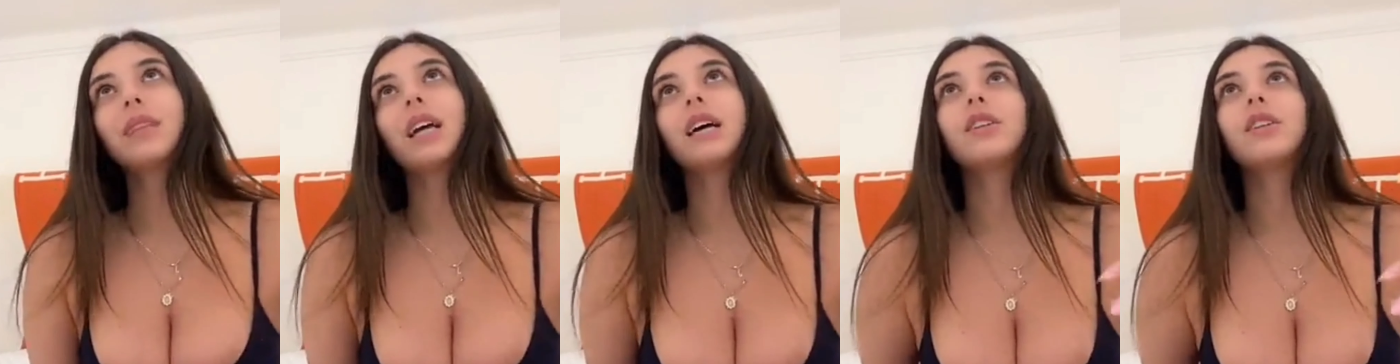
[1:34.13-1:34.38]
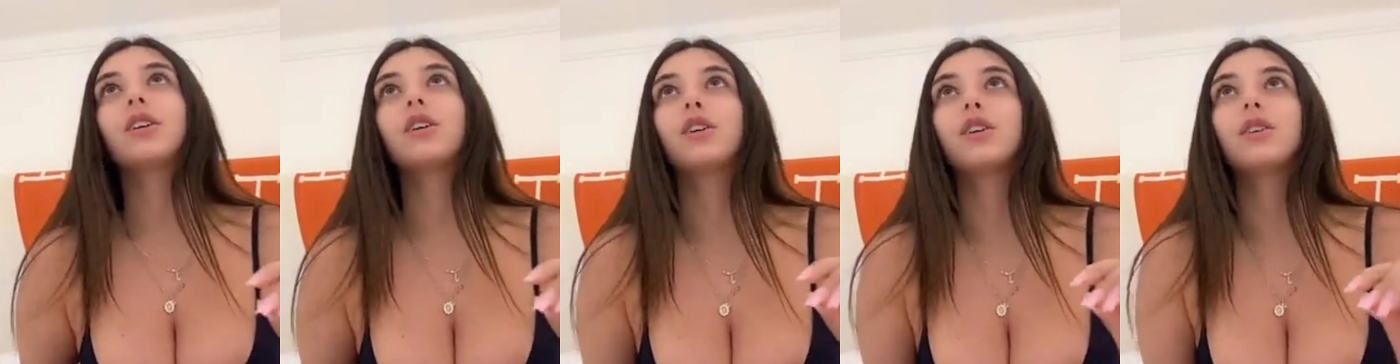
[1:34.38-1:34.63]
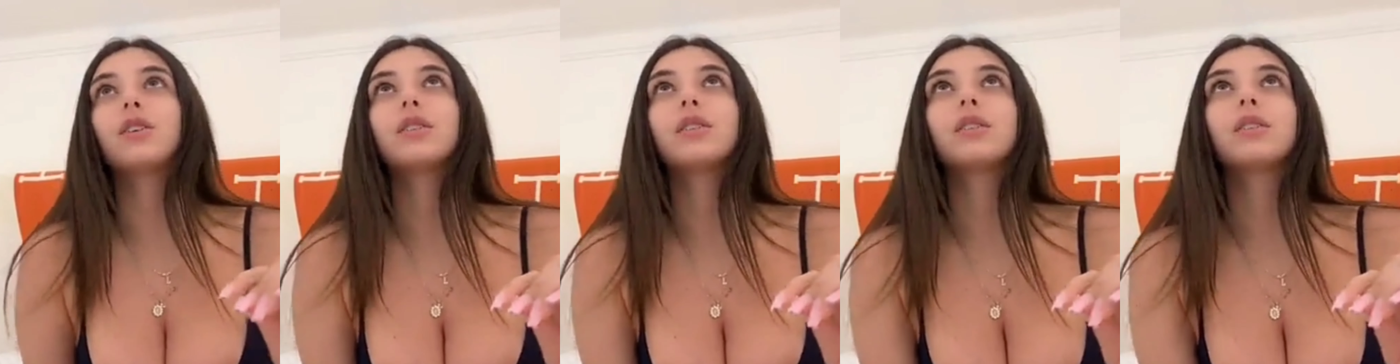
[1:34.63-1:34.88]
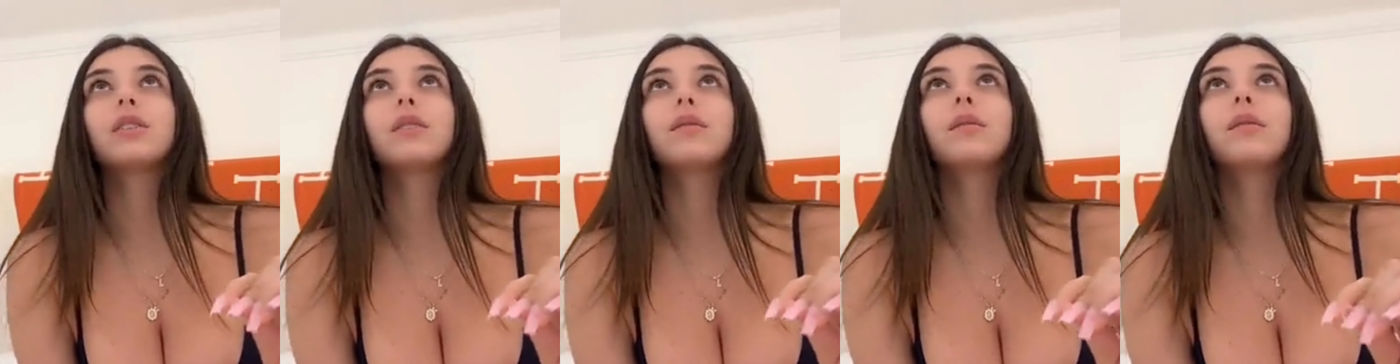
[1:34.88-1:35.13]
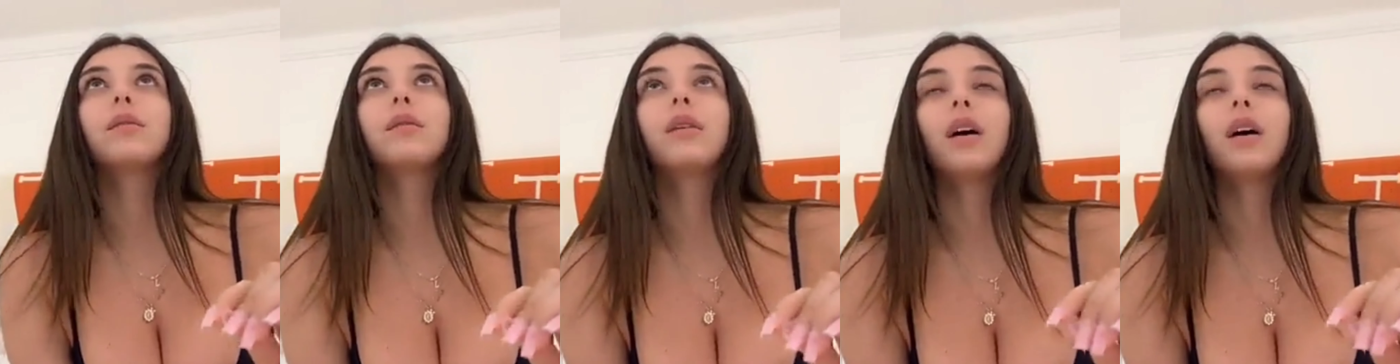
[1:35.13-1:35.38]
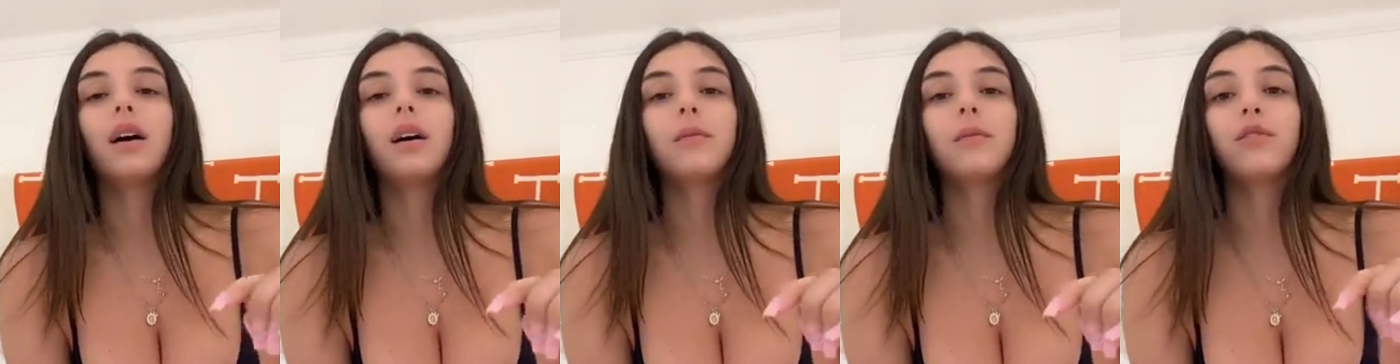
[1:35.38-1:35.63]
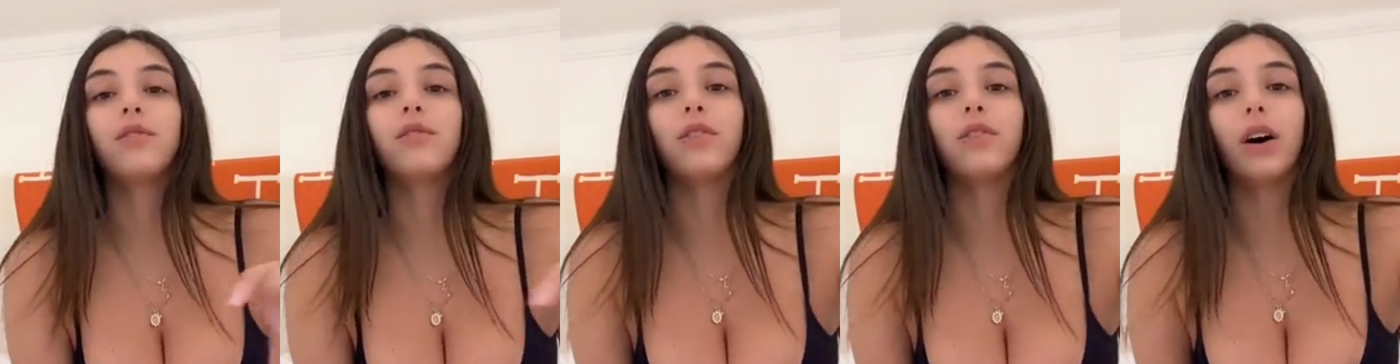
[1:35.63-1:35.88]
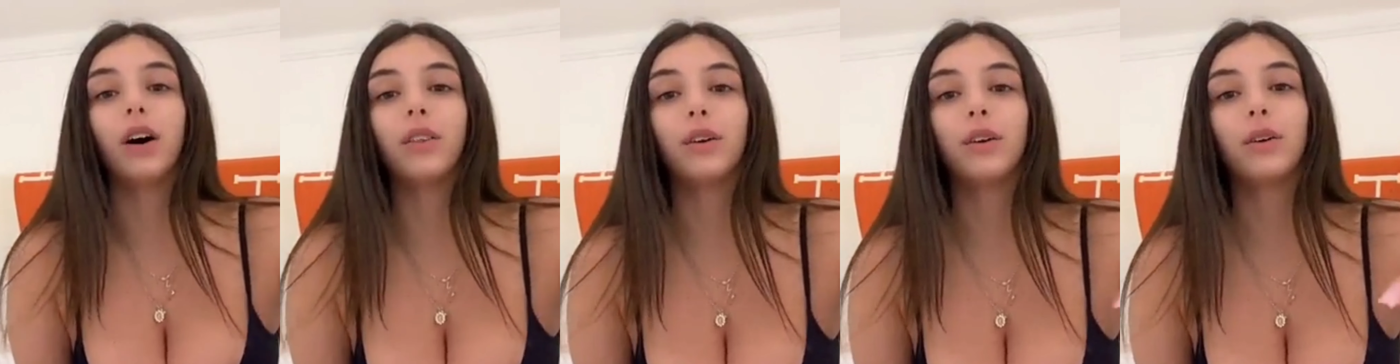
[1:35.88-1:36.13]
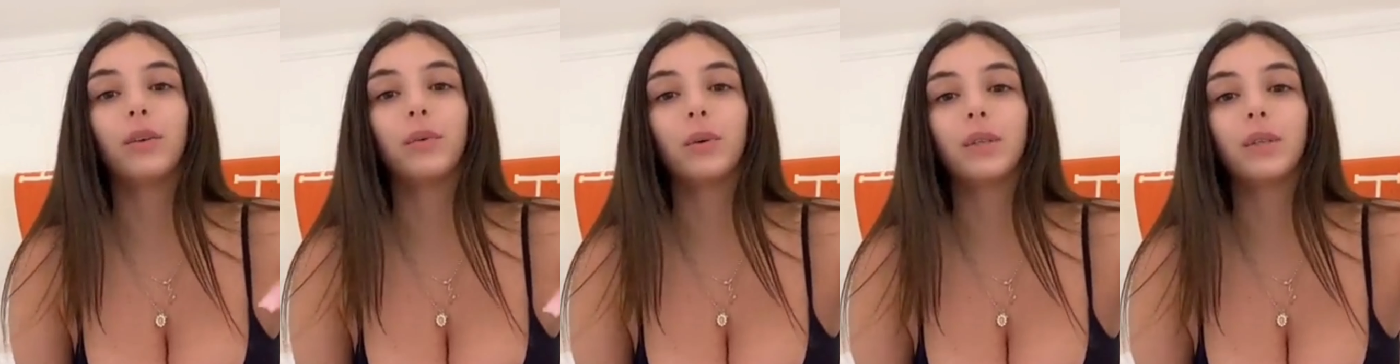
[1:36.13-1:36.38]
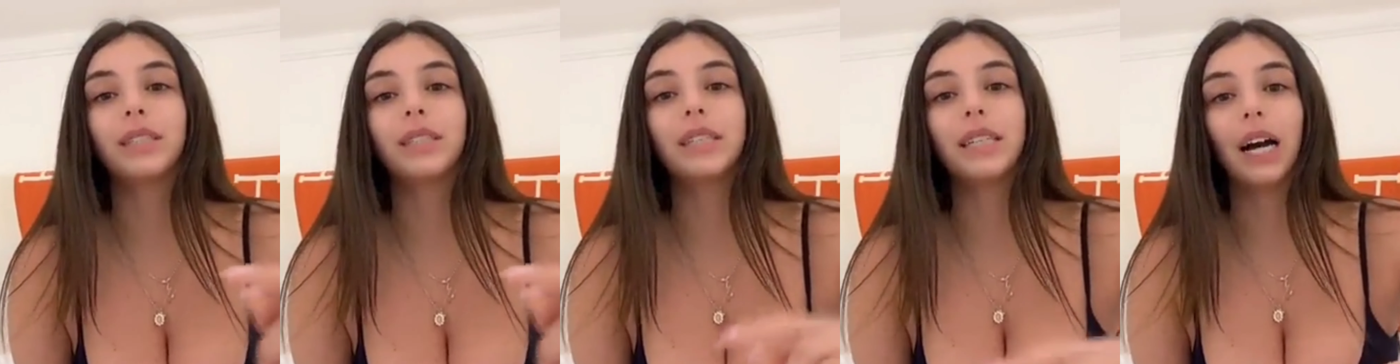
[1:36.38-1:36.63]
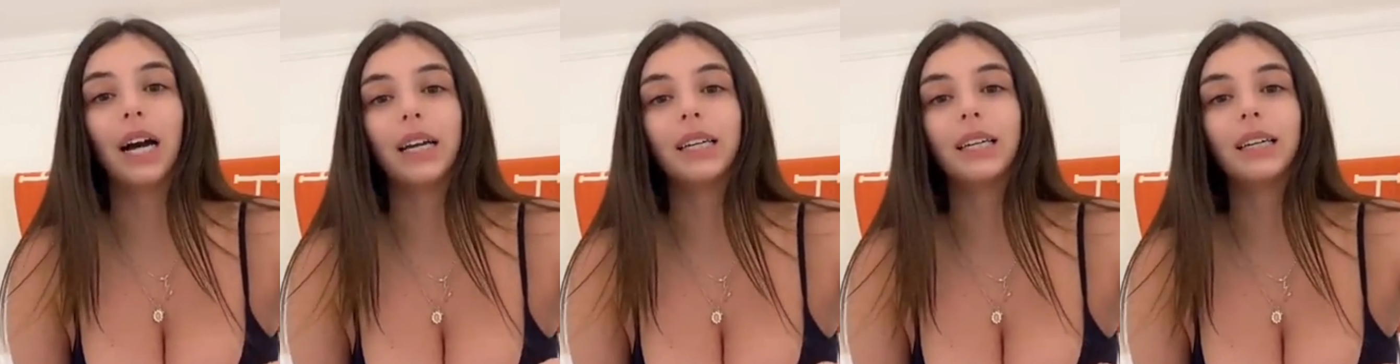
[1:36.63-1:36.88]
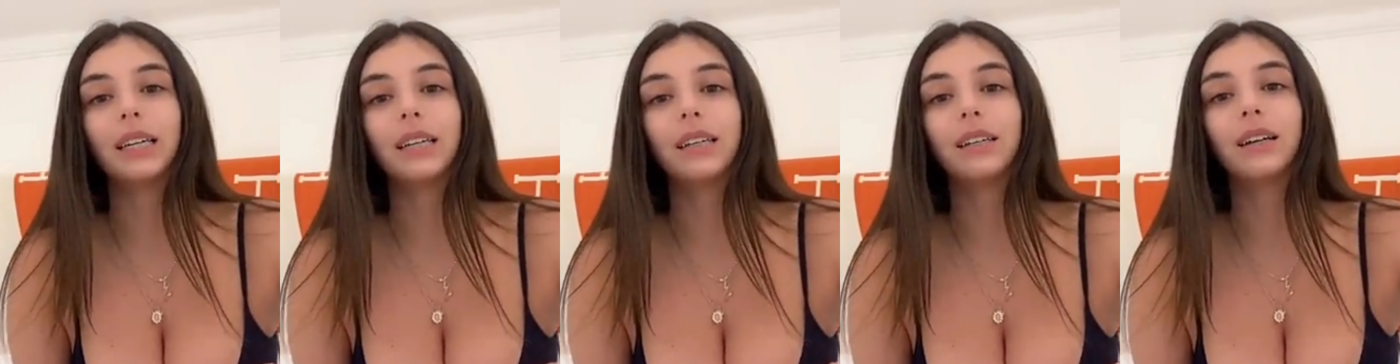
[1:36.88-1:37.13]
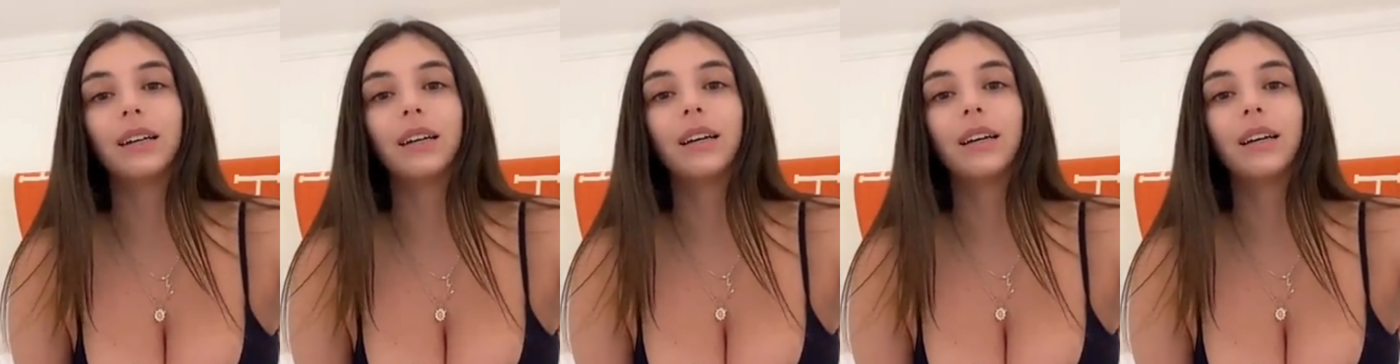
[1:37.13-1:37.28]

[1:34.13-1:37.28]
and the girl's um, father was dying